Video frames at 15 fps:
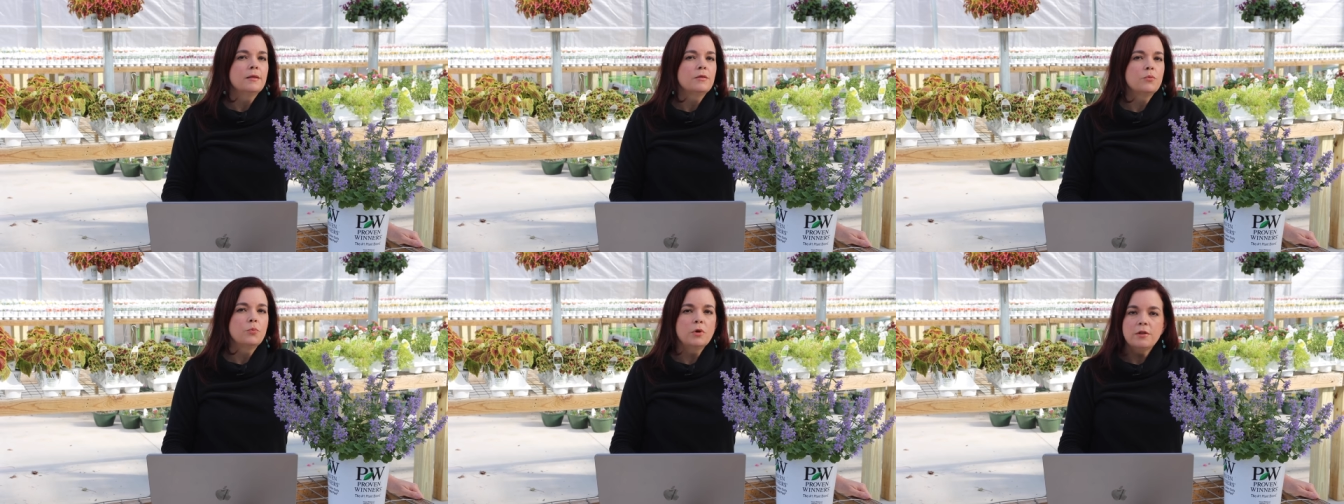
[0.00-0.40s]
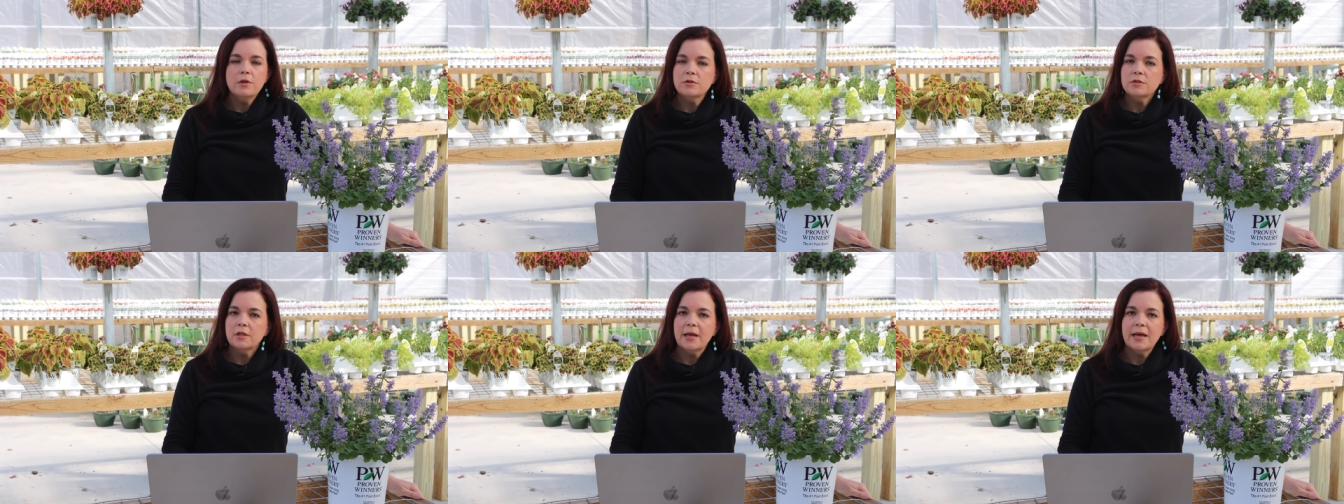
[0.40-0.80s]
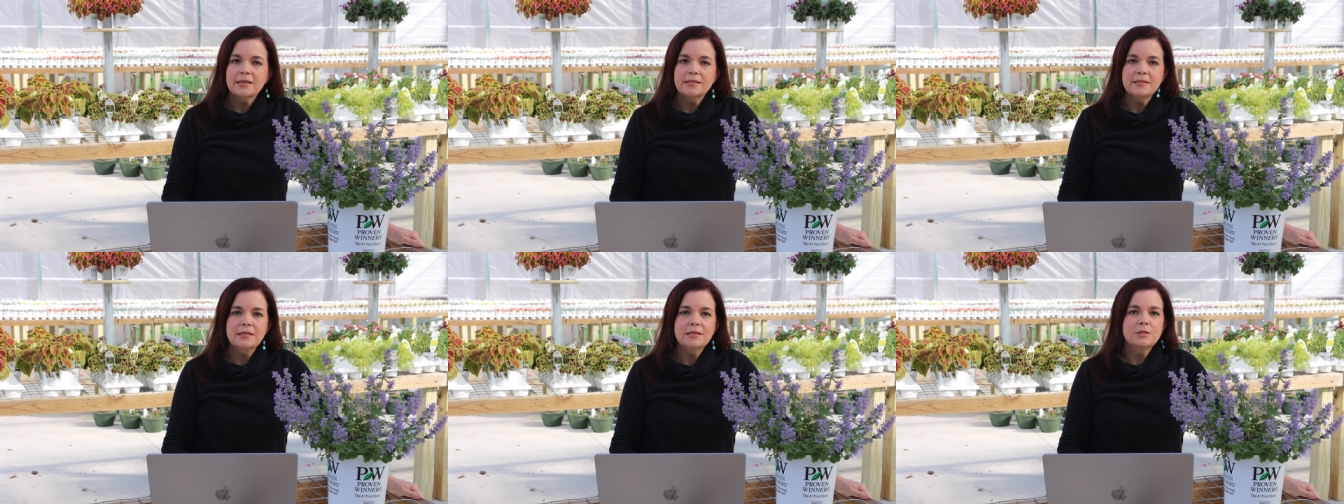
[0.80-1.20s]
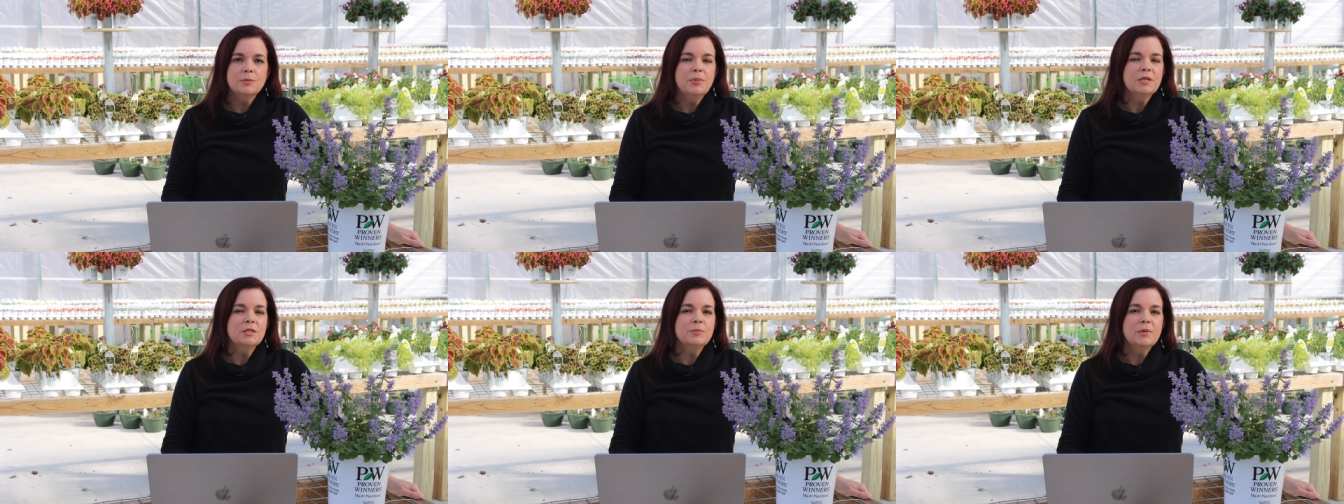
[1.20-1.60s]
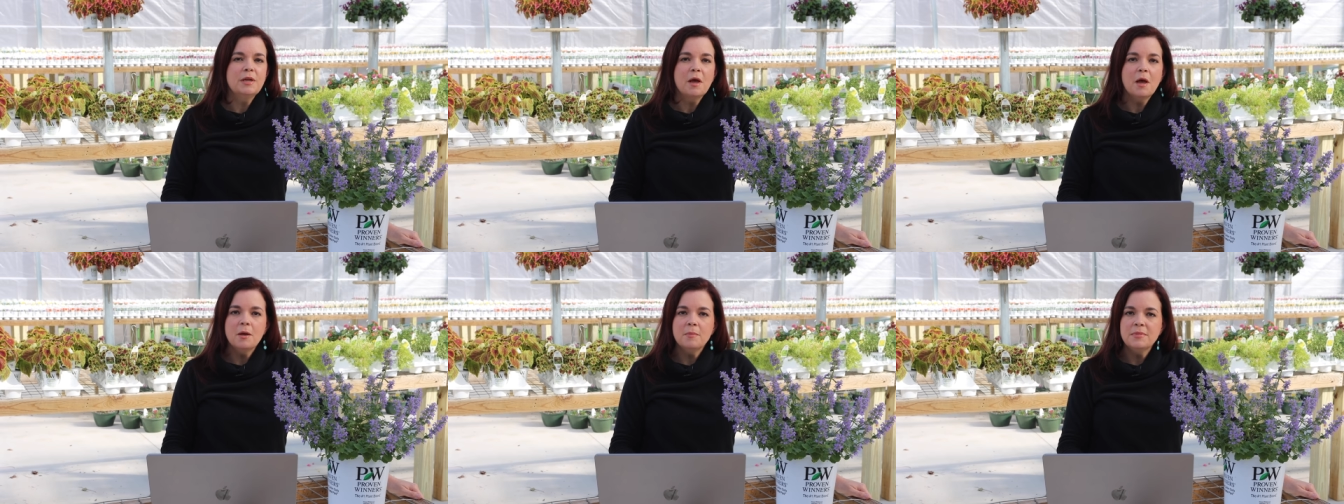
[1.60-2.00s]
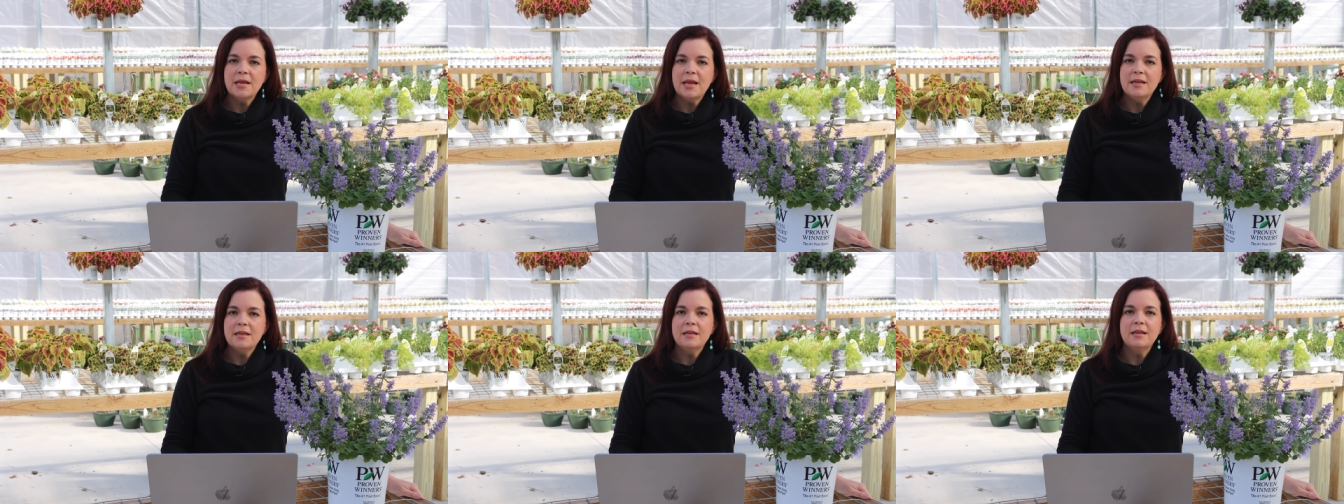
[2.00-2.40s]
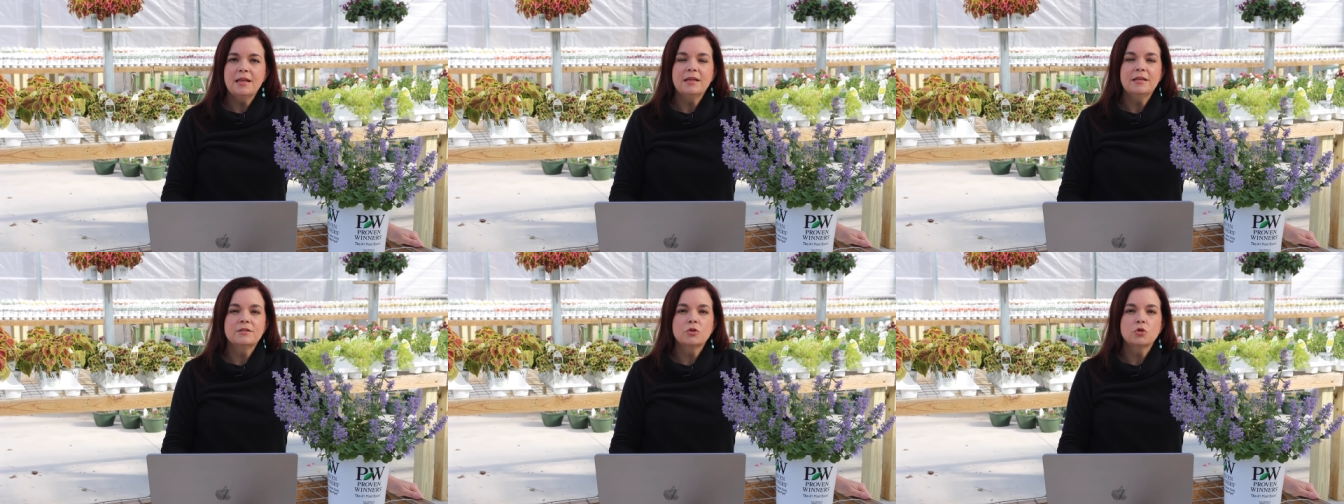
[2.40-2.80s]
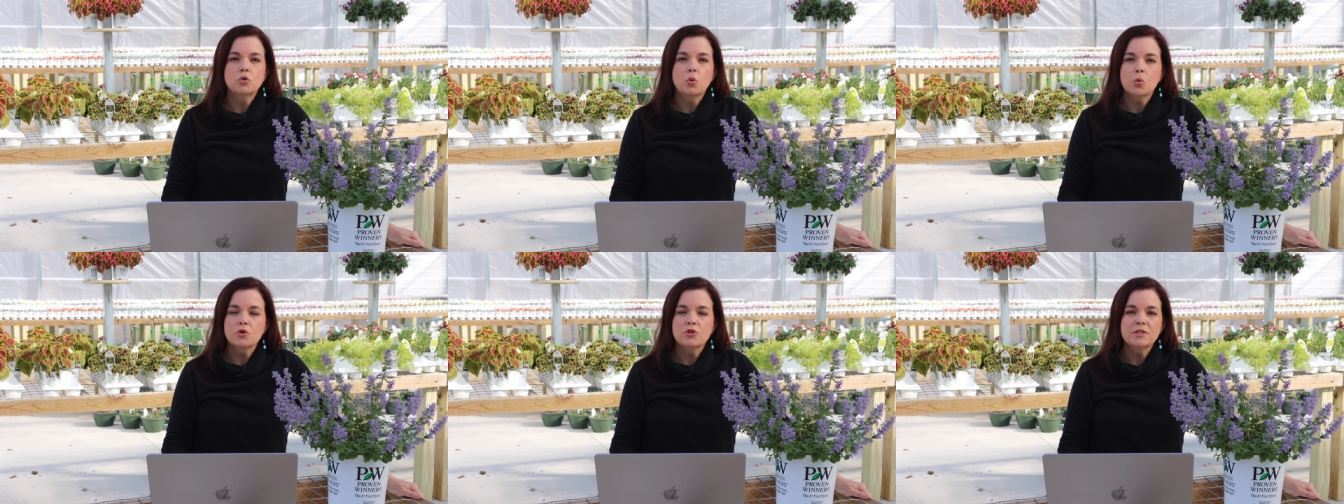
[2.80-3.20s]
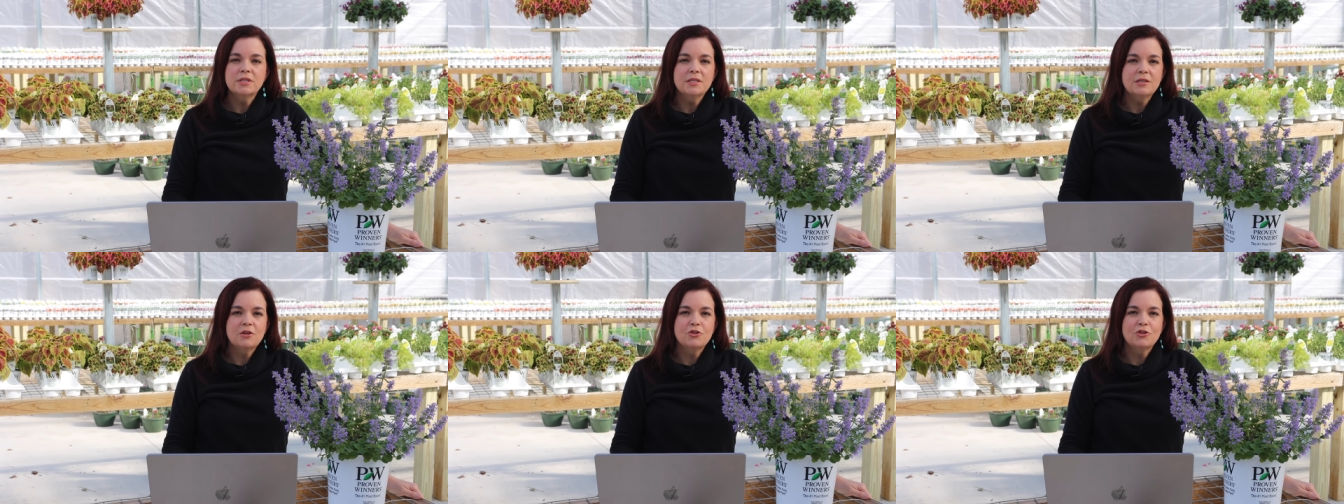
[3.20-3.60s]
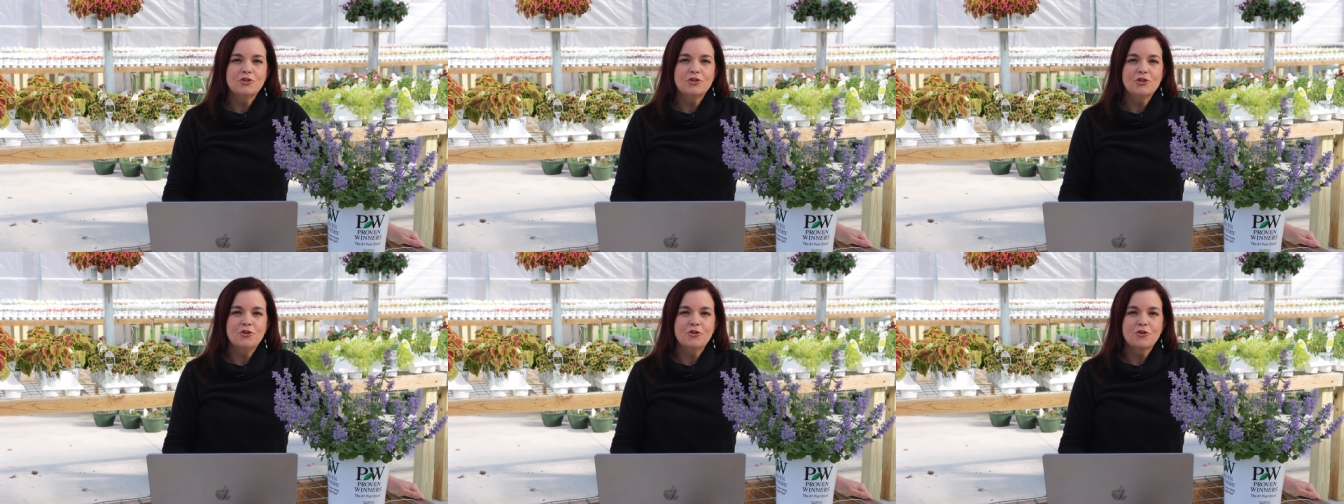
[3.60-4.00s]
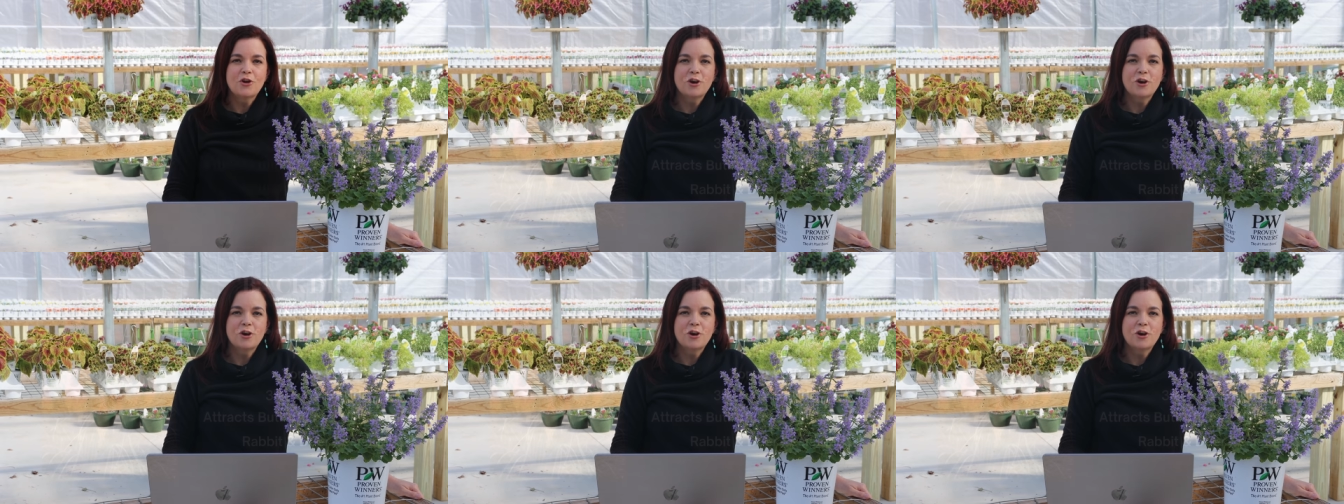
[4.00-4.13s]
It's one of those classics, but it's been updated and it's a gorgeous addition to your